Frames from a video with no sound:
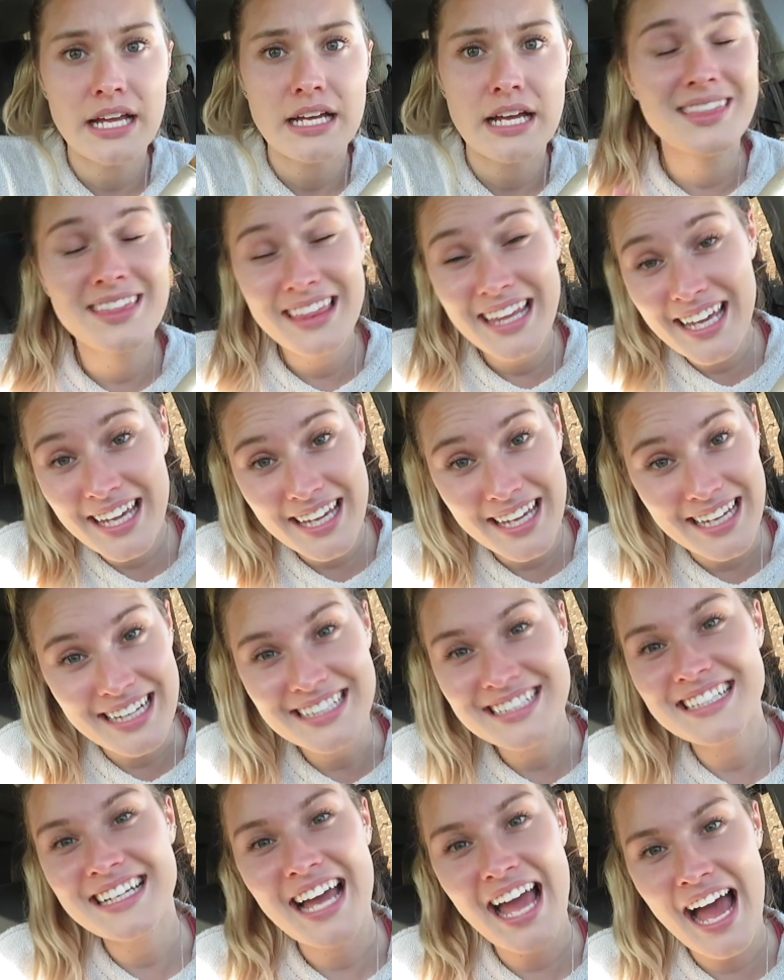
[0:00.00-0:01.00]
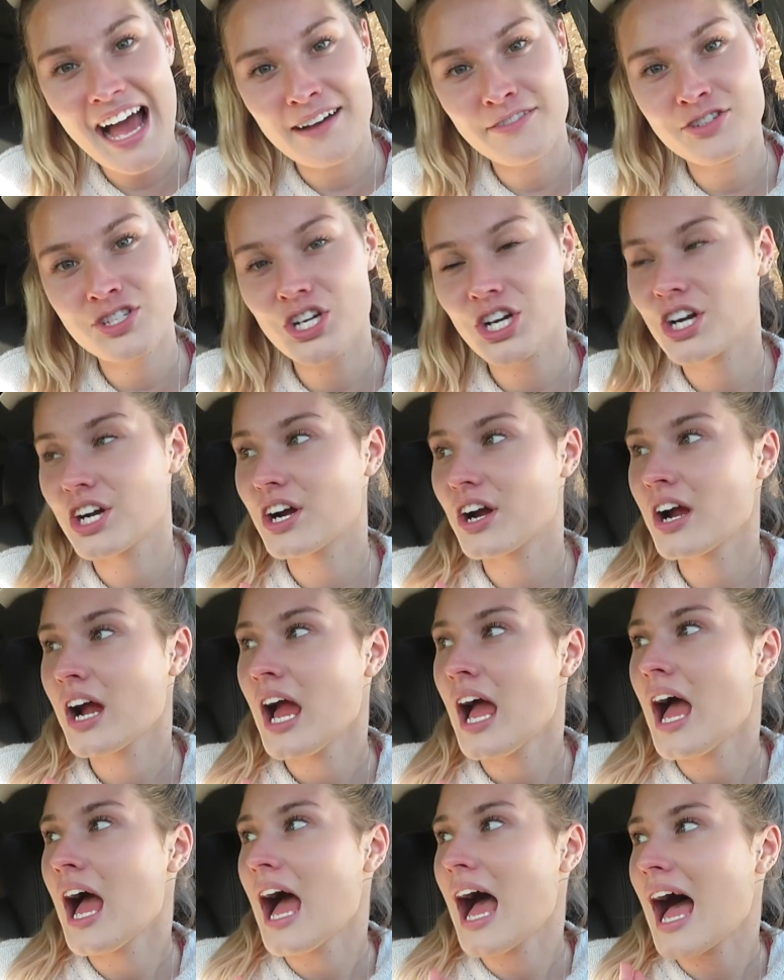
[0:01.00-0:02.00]
Then after
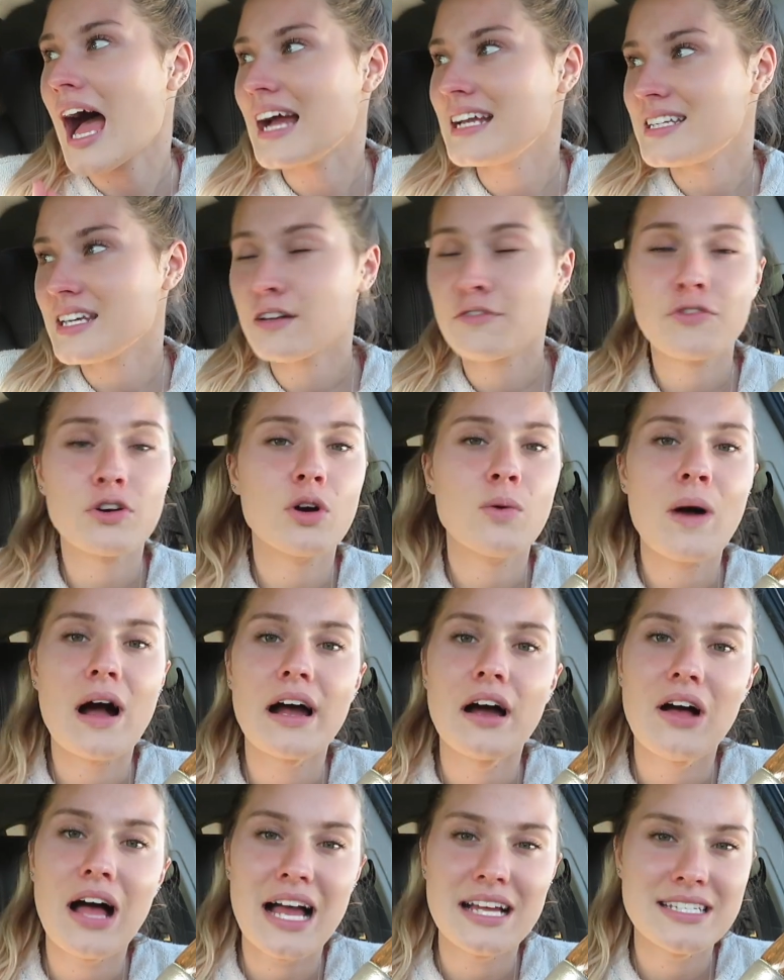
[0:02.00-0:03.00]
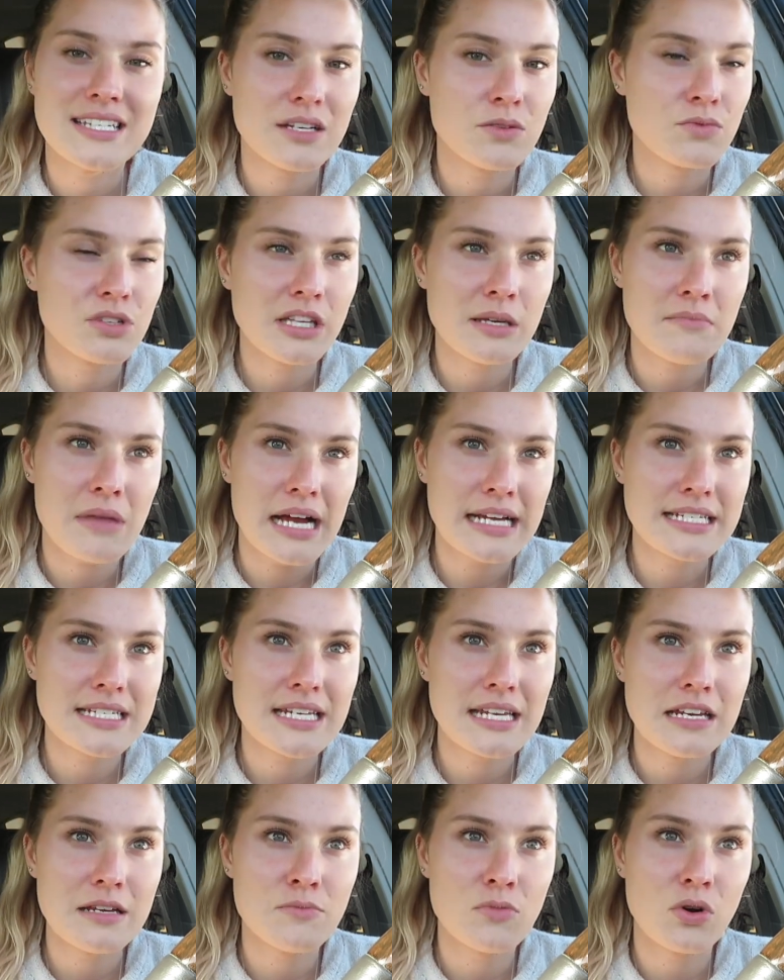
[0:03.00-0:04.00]
I did it for a while, I didn't really mind
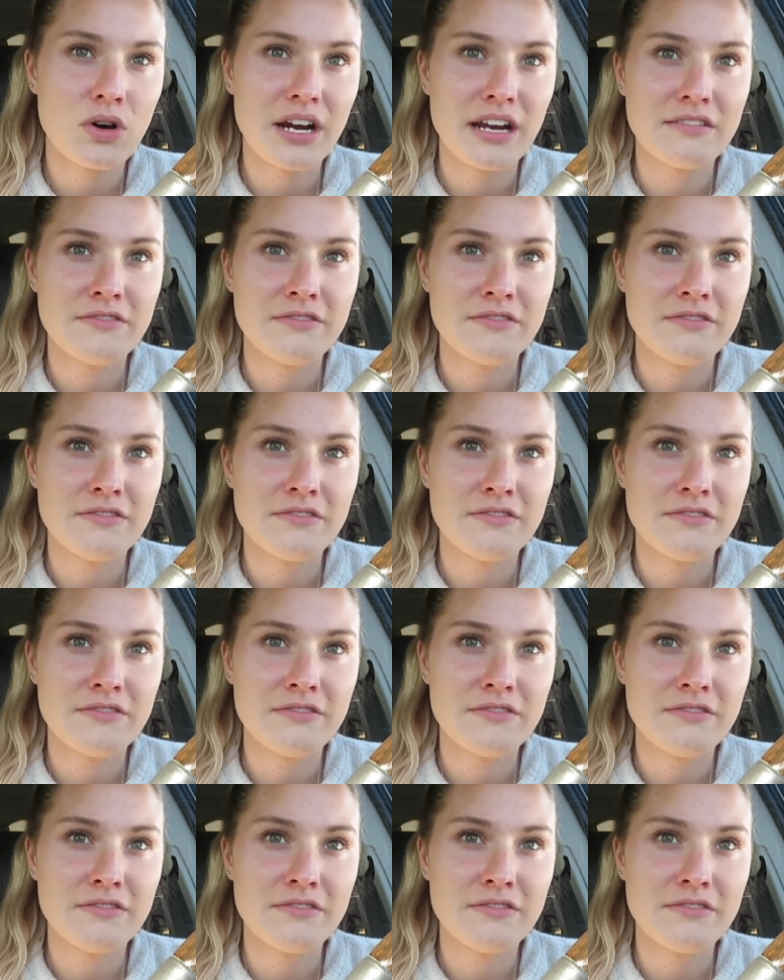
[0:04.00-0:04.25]
it anymore.